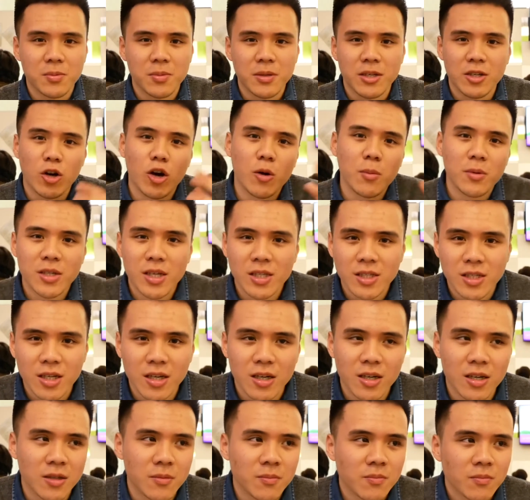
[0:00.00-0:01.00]
It almost has like
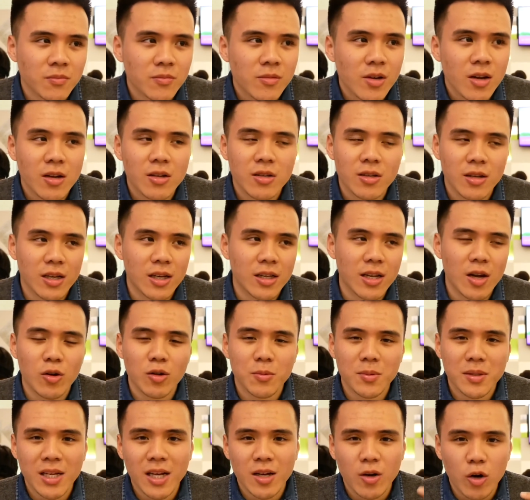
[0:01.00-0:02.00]

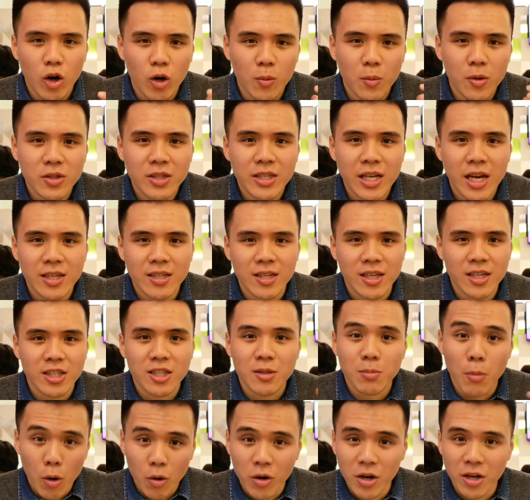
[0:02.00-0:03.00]
almost has a
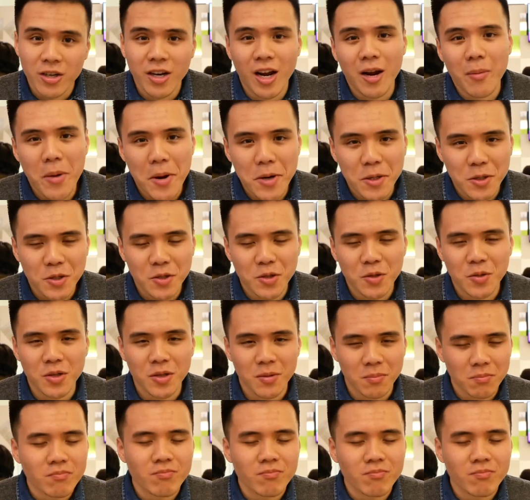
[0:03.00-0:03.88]
smoky dimension to it.